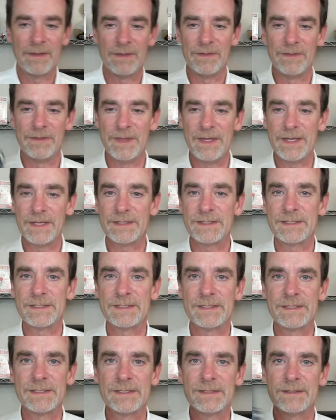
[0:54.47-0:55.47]

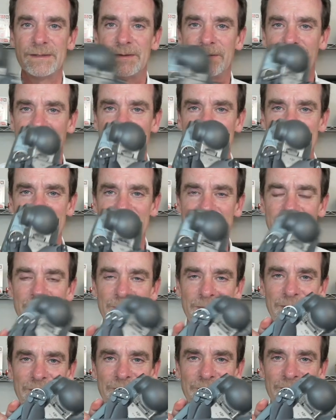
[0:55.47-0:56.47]
this, let me see,
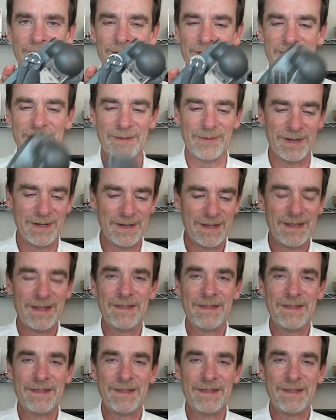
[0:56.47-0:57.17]
put it in front of the camera.